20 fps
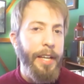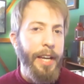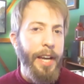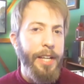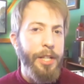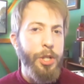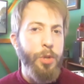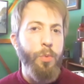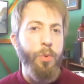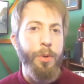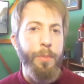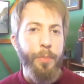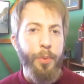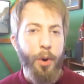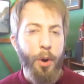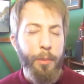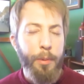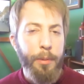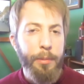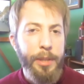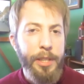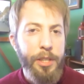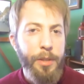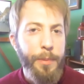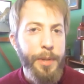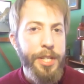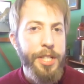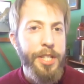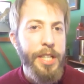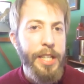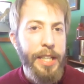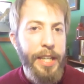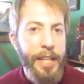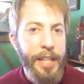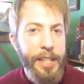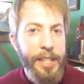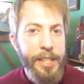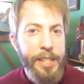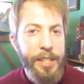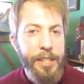Cats were probably
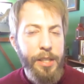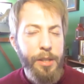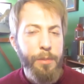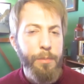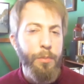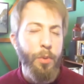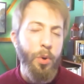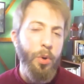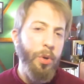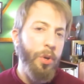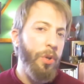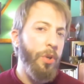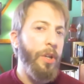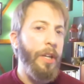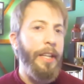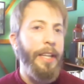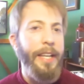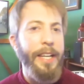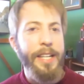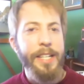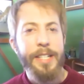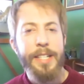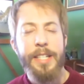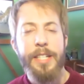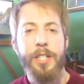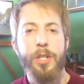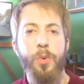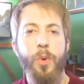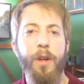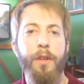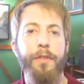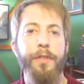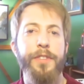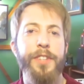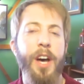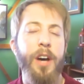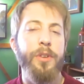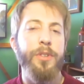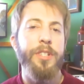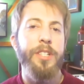domesticated more or less
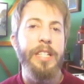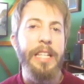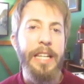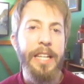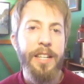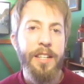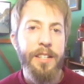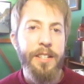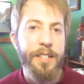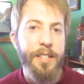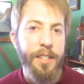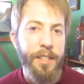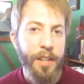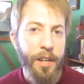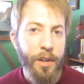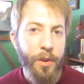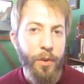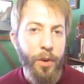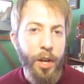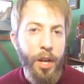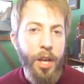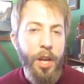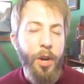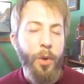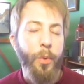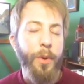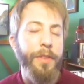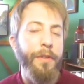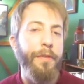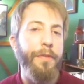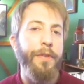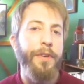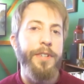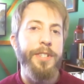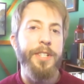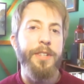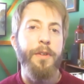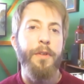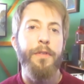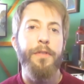12,000 years ago, when the
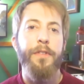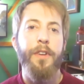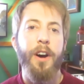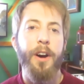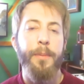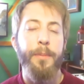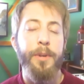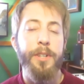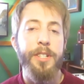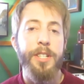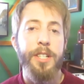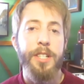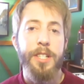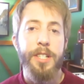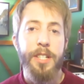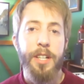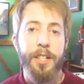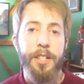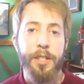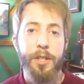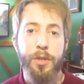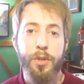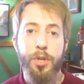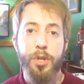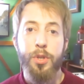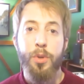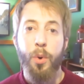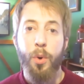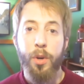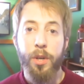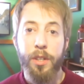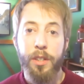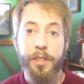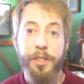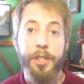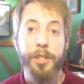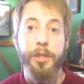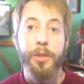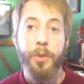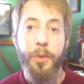first farmers started to store
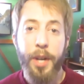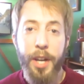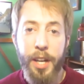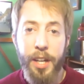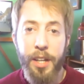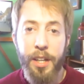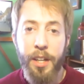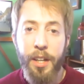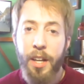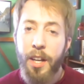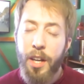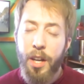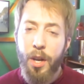their grain,